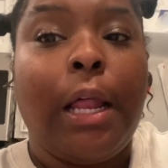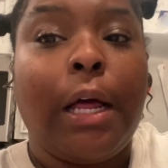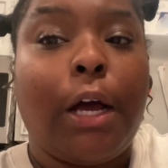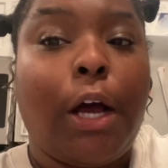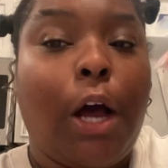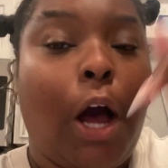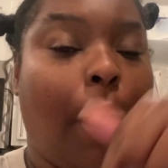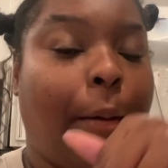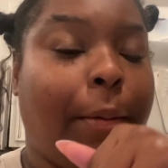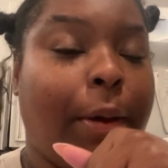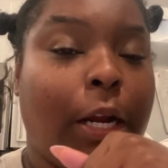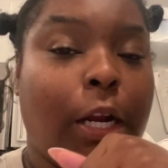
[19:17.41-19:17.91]

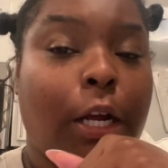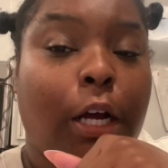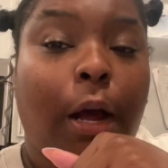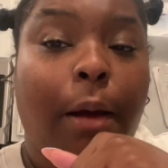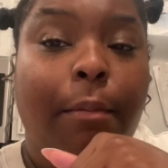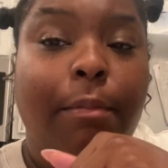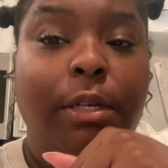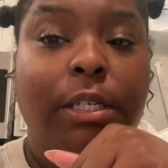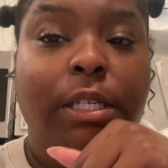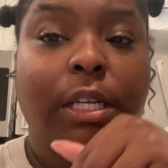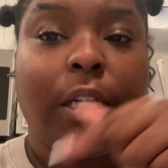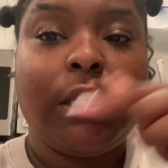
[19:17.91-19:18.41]
Comment in the
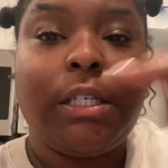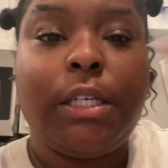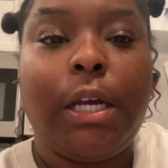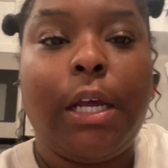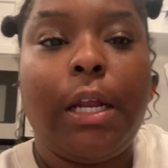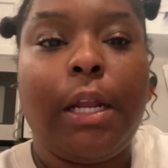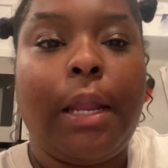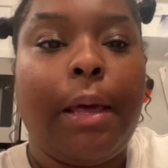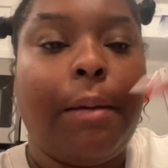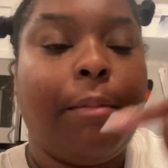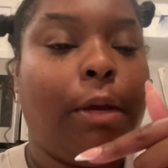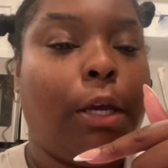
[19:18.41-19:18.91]
comment section
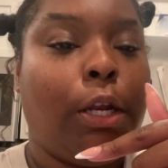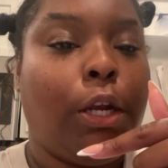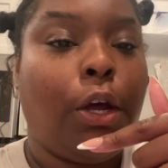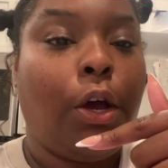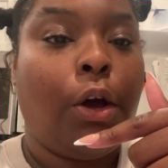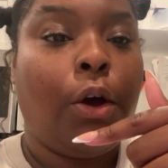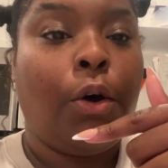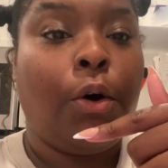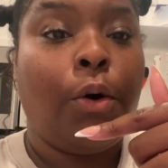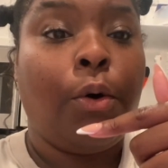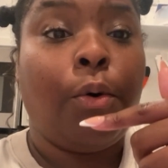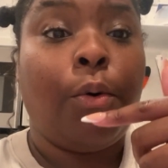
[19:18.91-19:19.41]
and let me
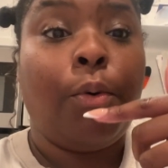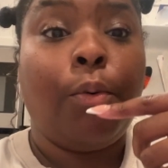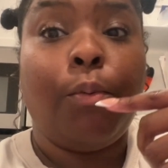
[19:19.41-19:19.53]
know